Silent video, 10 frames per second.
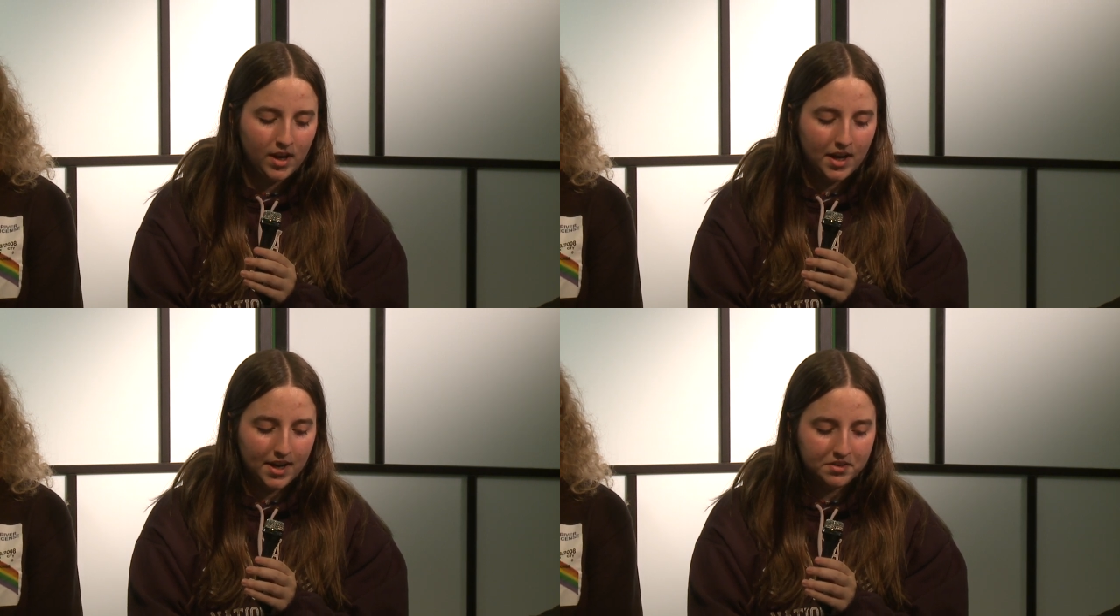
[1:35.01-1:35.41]

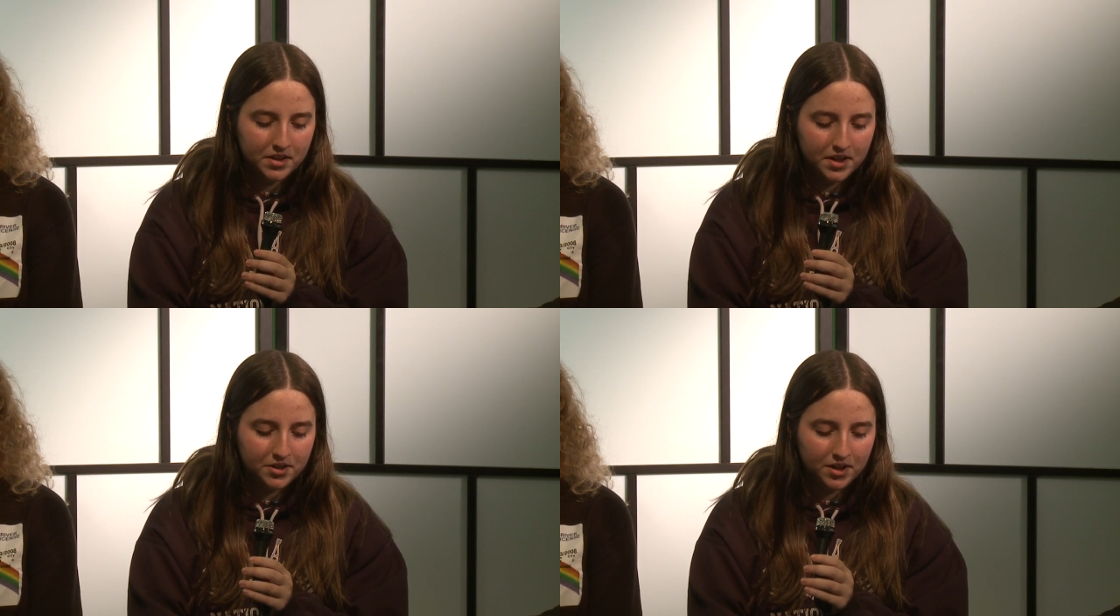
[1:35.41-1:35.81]

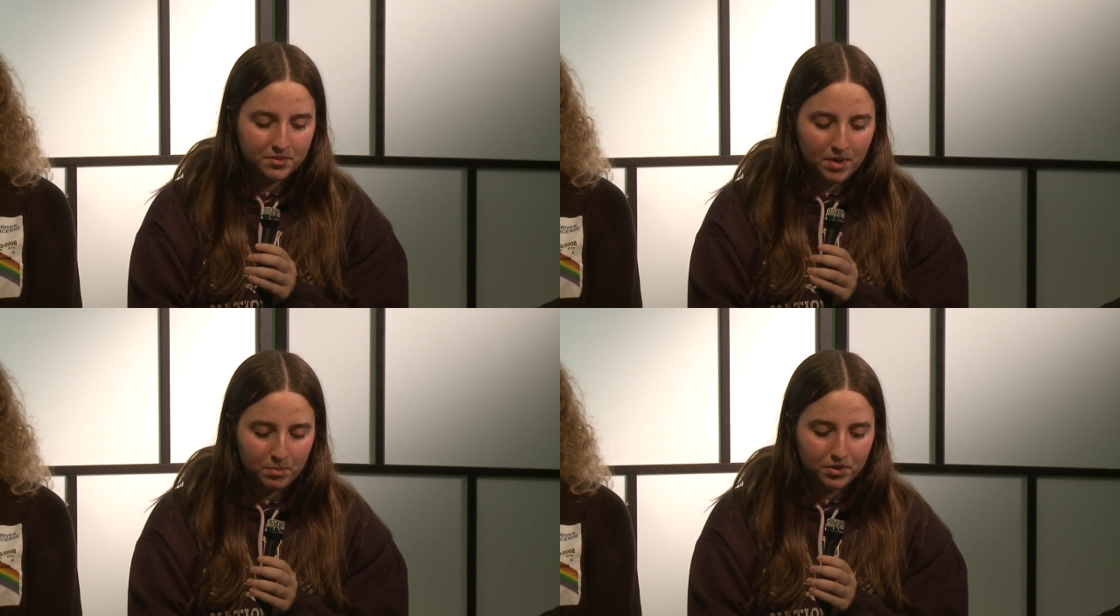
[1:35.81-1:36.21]
SNHS
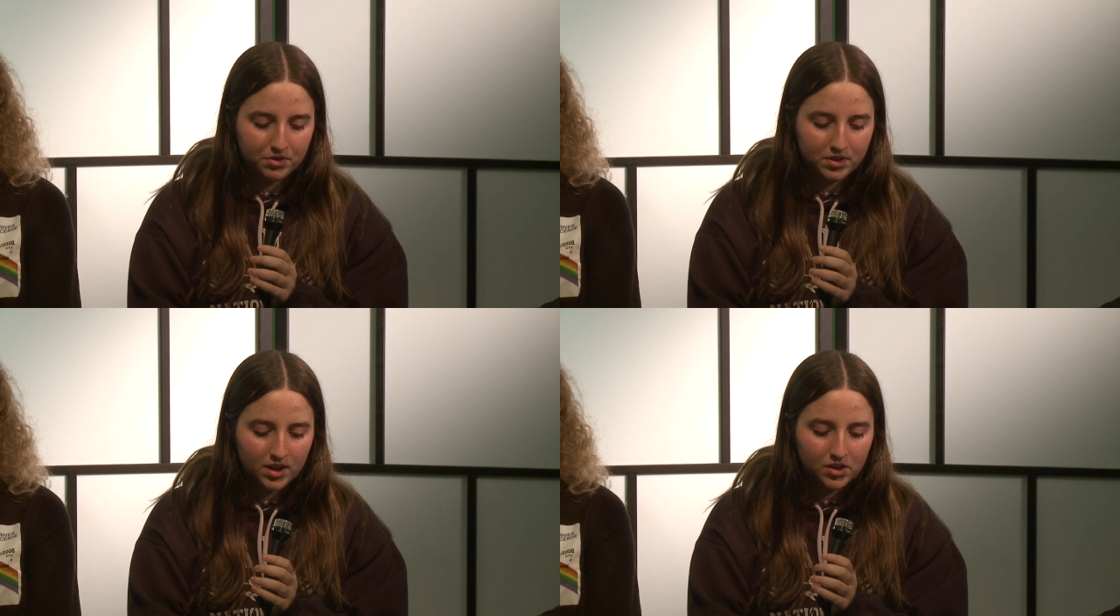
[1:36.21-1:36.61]

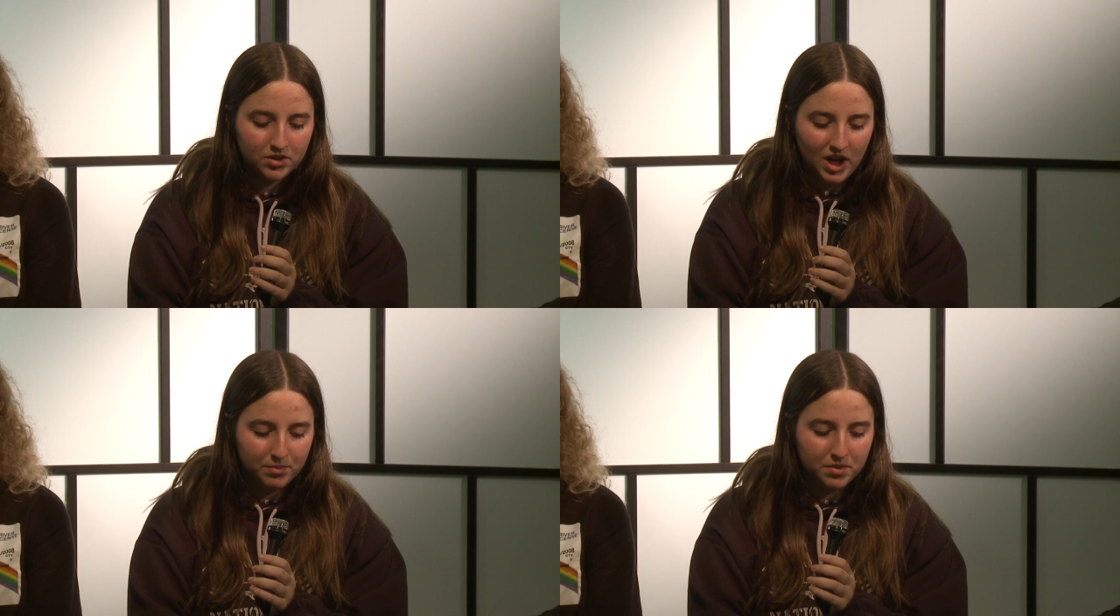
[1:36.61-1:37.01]
members,
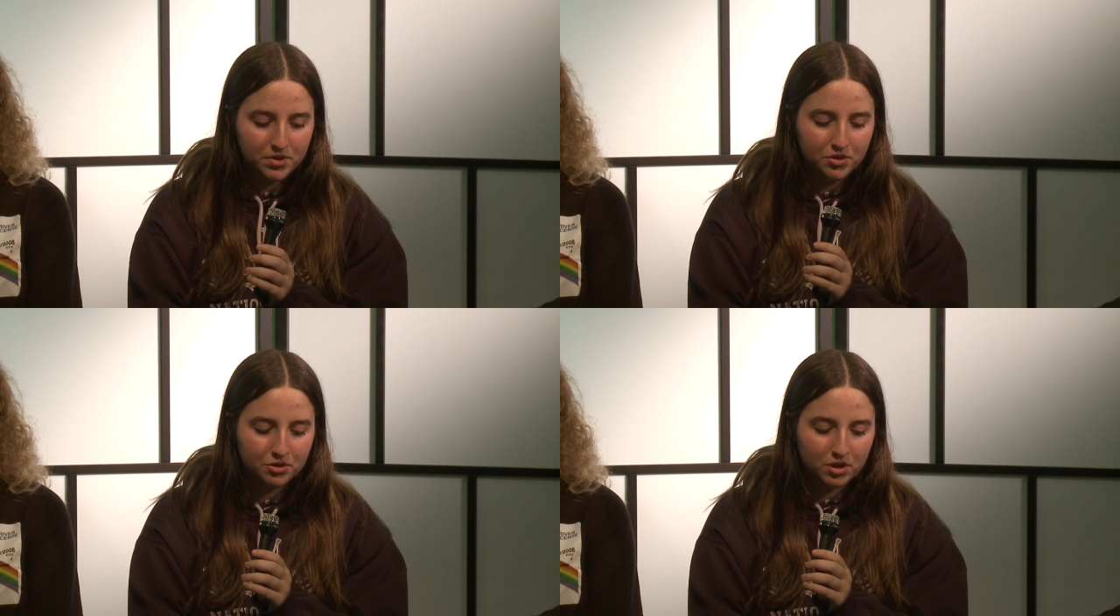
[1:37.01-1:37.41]
stop by
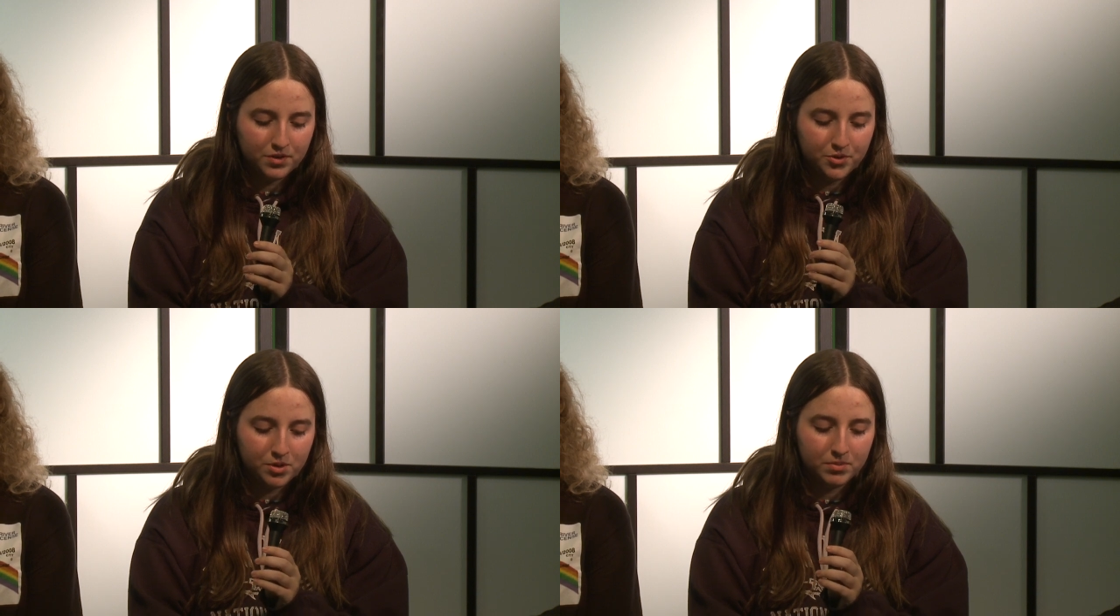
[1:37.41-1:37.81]
Mr.
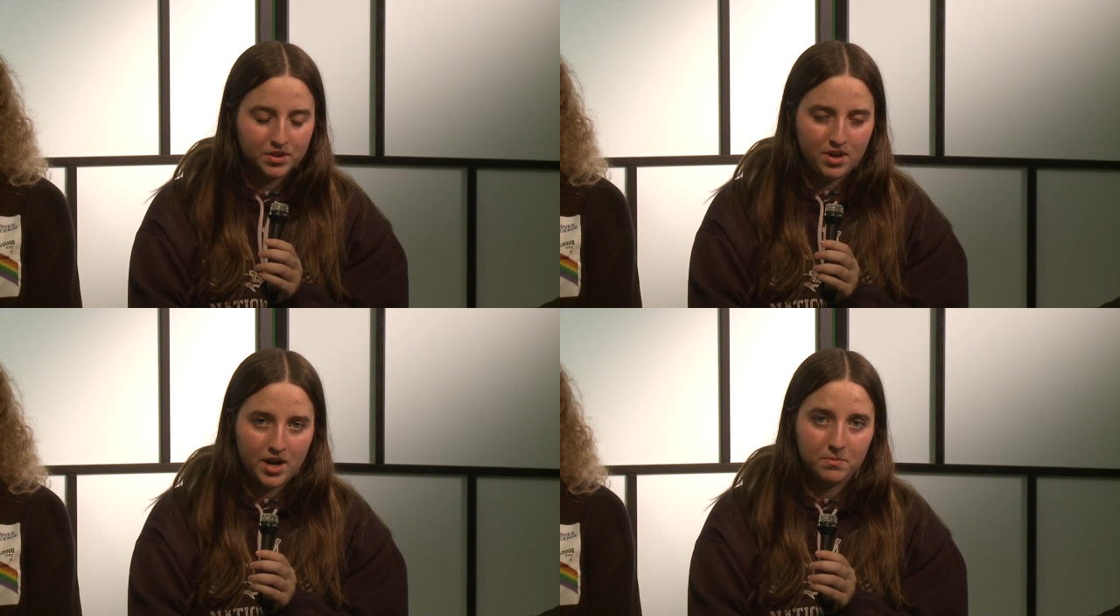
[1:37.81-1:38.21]
Joffrey's room to
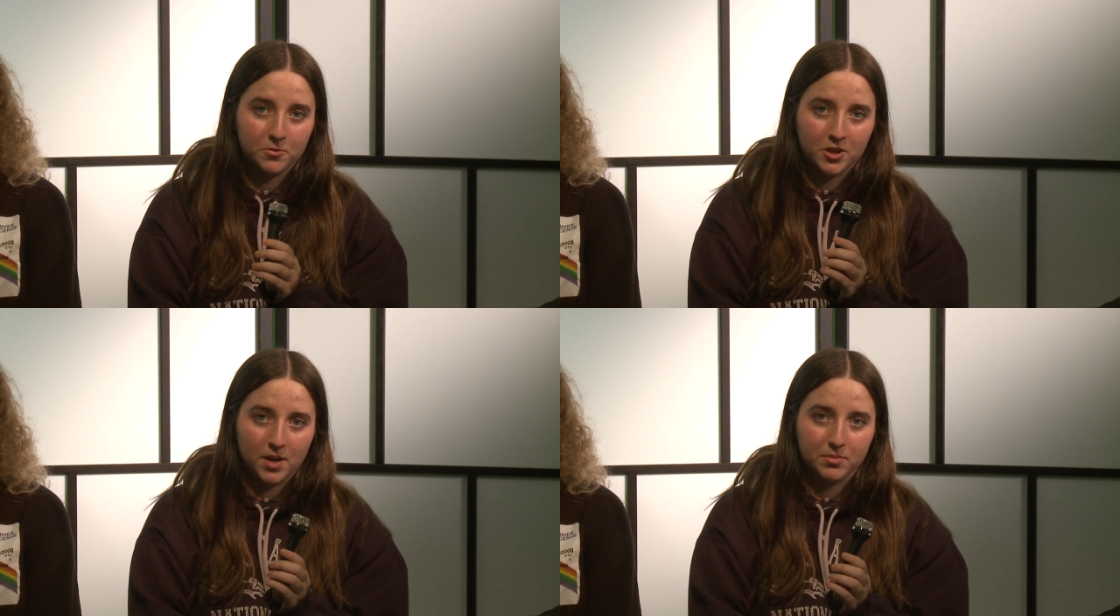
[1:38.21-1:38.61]
sign up for
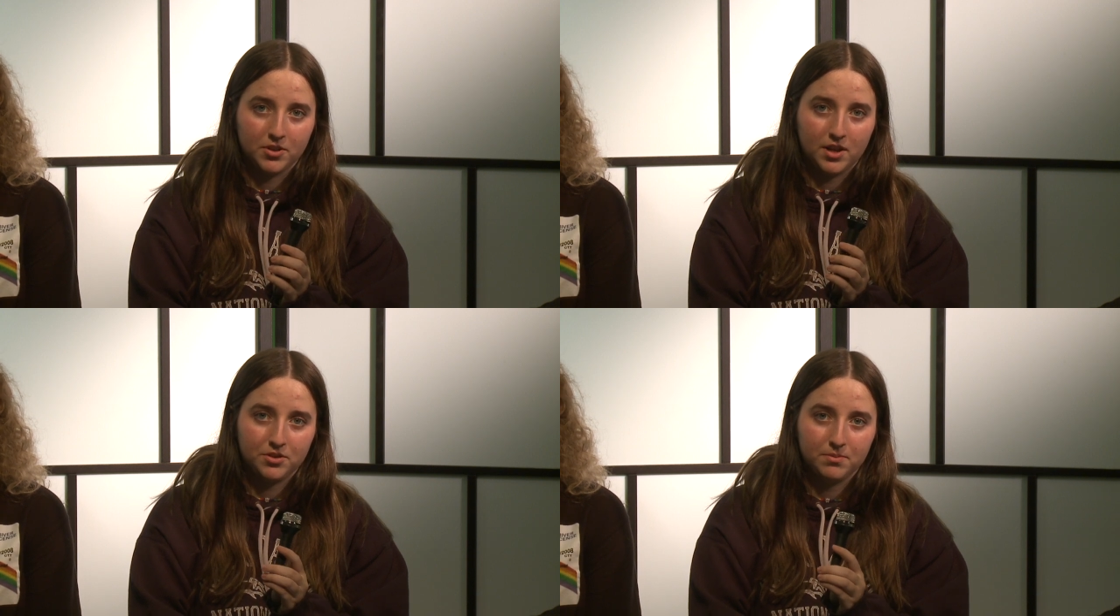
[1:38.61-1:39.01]
time
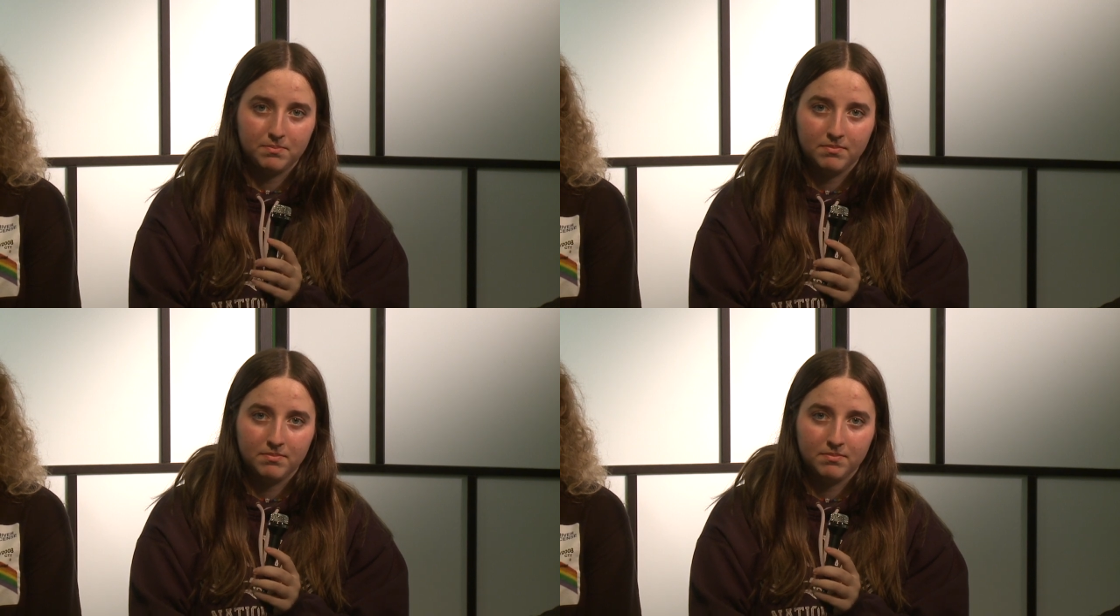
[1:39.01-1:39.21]
slots.